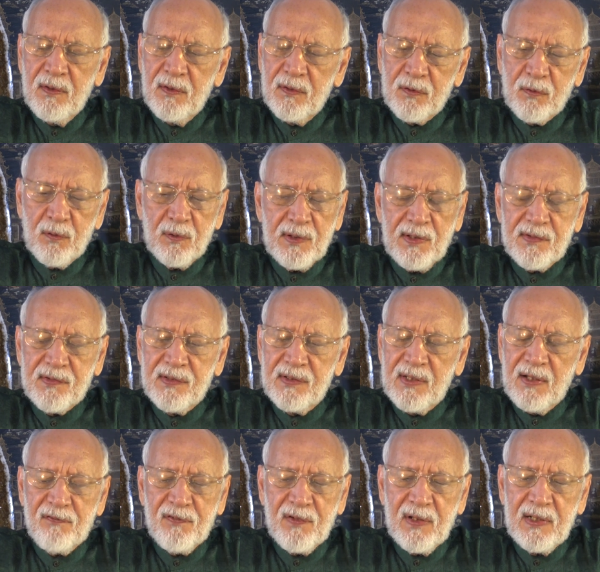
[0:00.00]
So there's
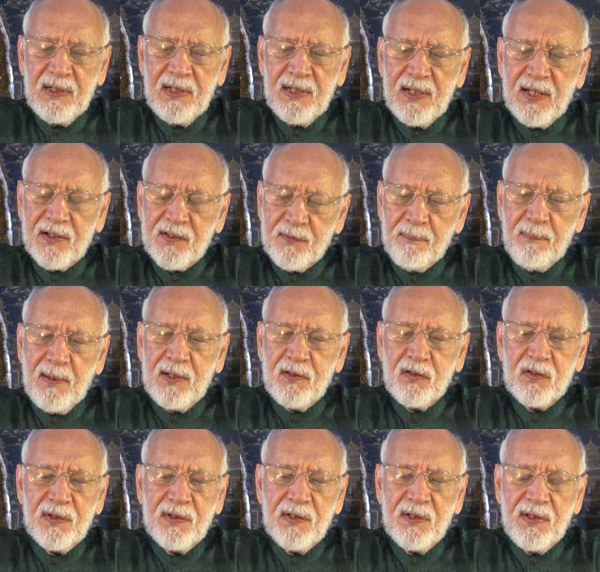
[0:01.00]
definitely an
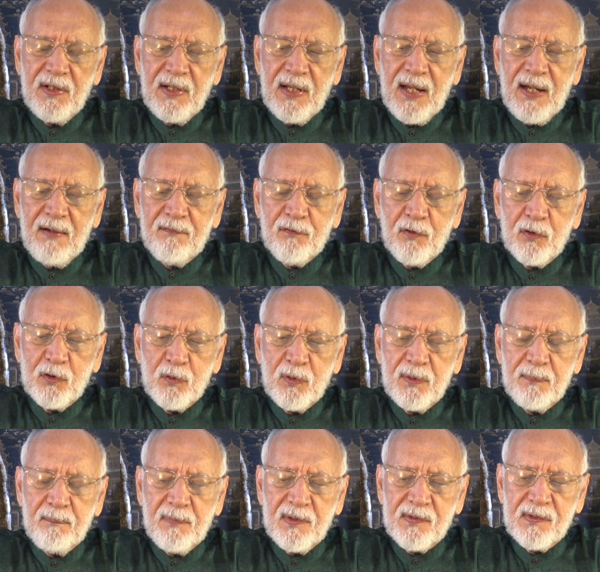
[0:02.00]
expansion in the air for you
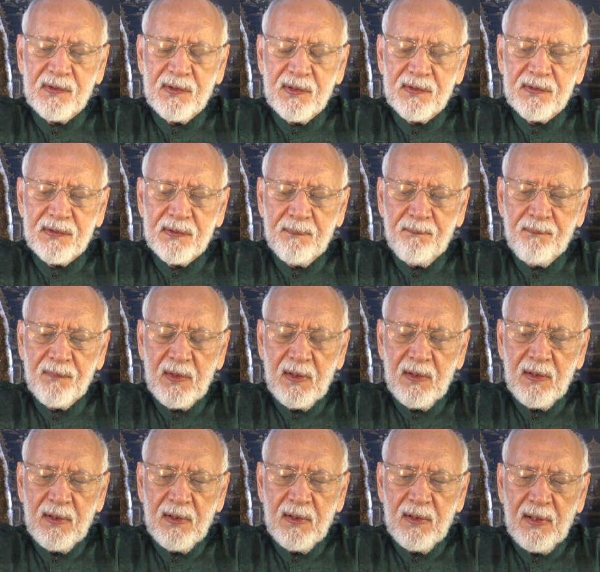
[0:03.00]
in business.
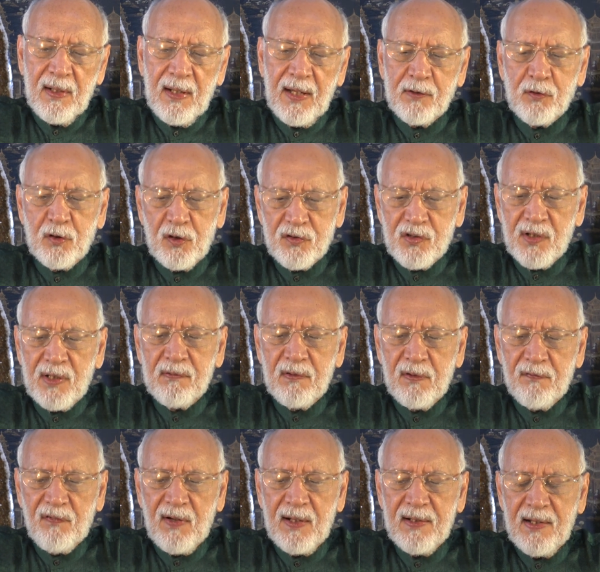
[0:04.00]
And your
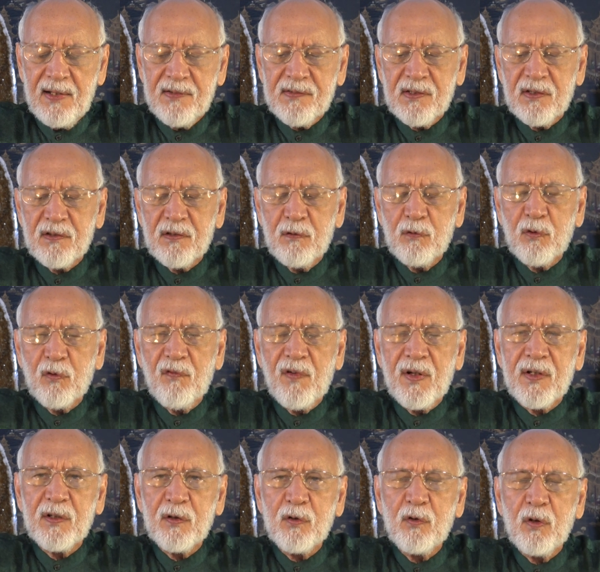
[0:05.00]
general finances look
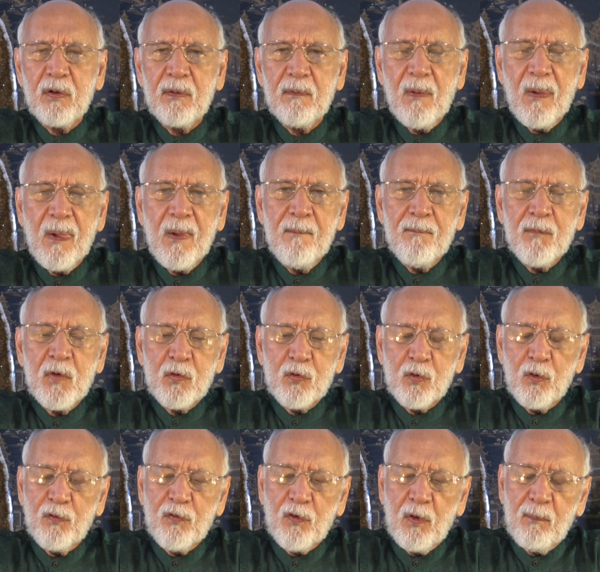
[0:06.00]
very good.
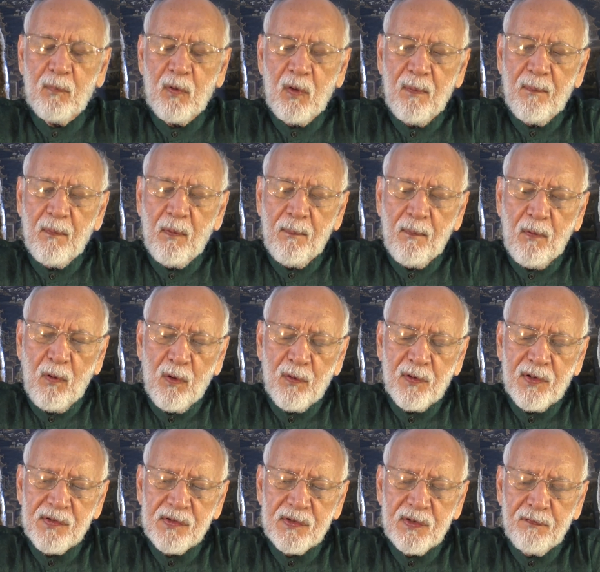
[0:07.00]
So from
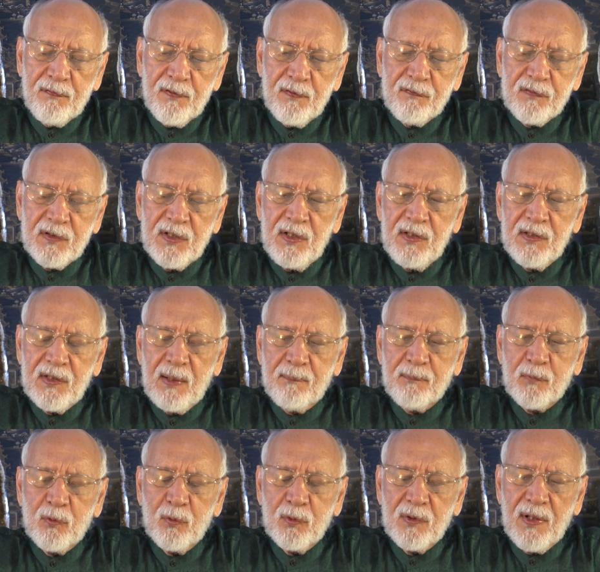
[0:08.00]
August the 15th
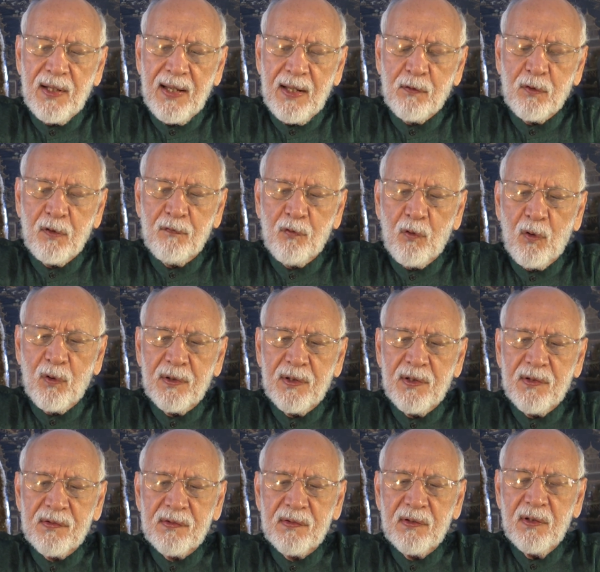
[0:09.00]
up to the end of
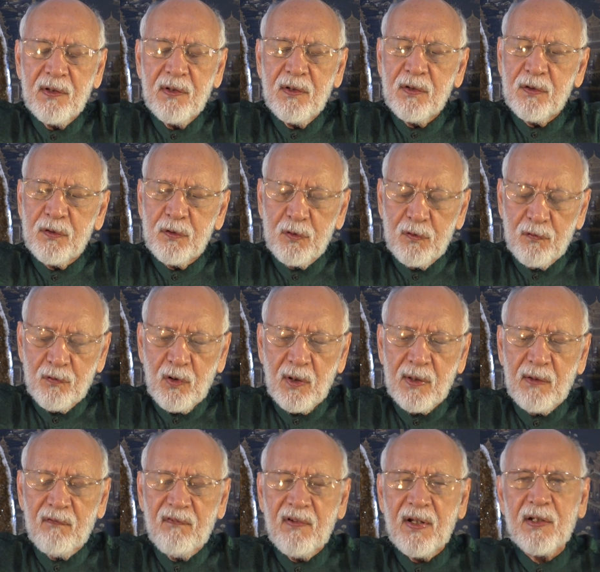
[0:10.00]
August, you've
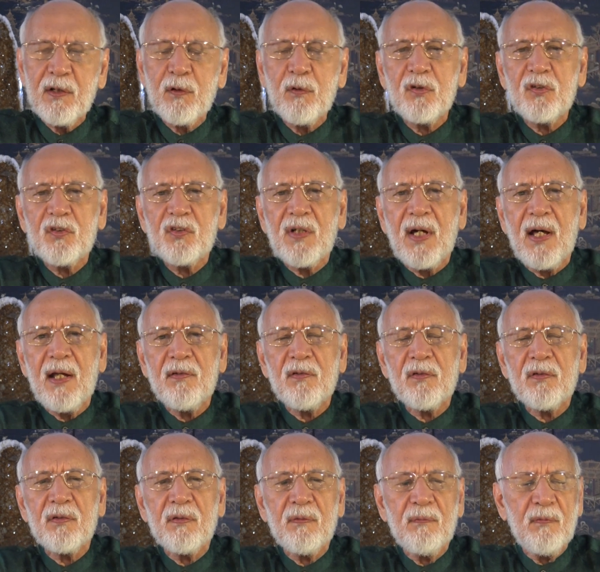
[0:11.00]
got a very good
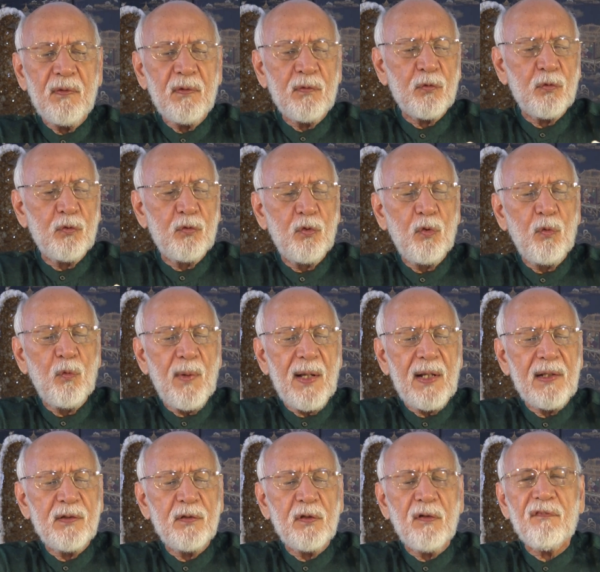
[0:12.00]
chance to do
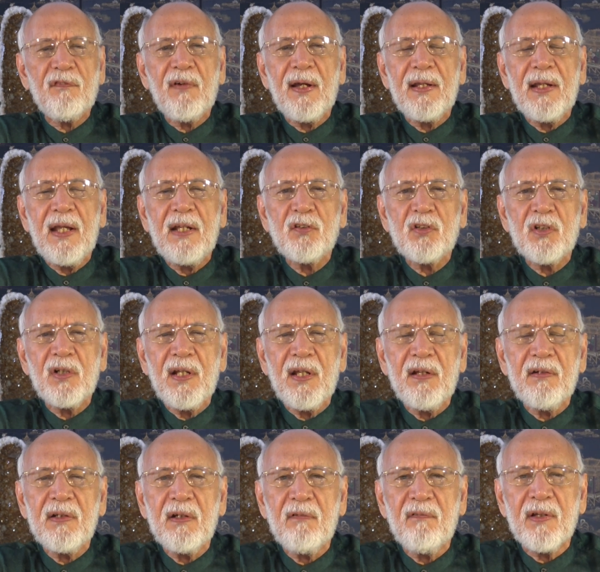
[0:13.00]
well in your financial
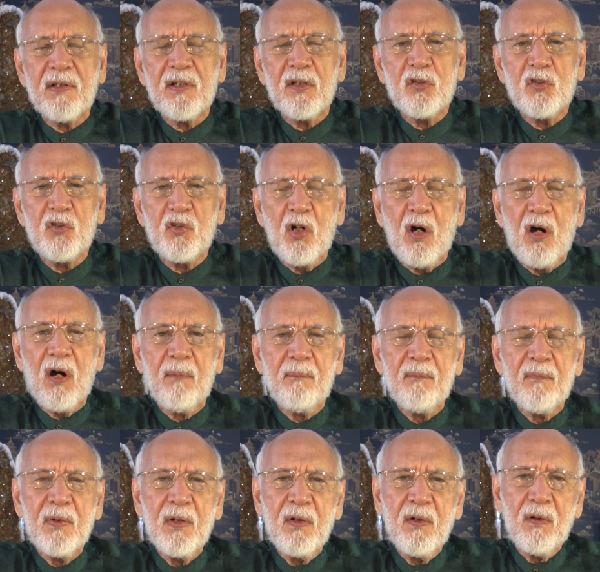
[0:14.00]
area, whether
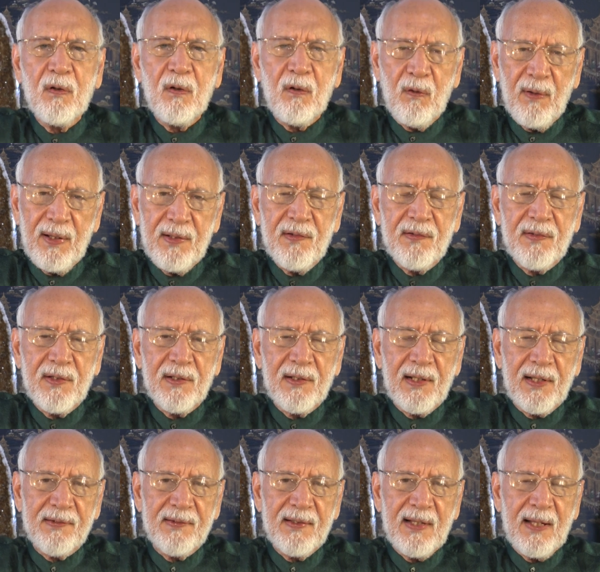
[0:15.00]
job or anything
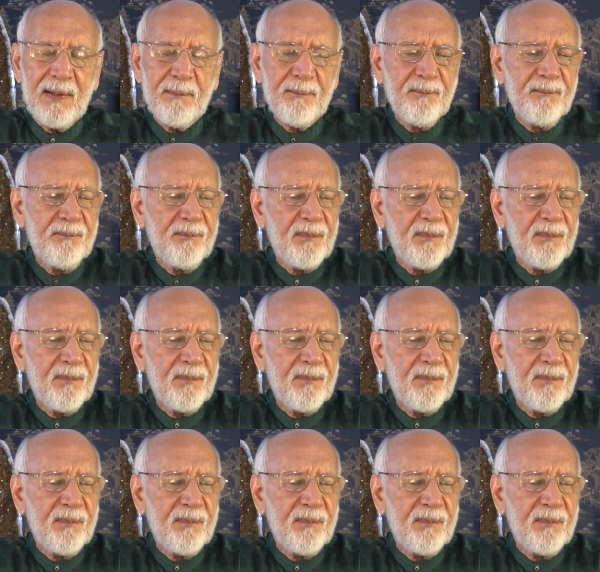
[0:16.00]
like that.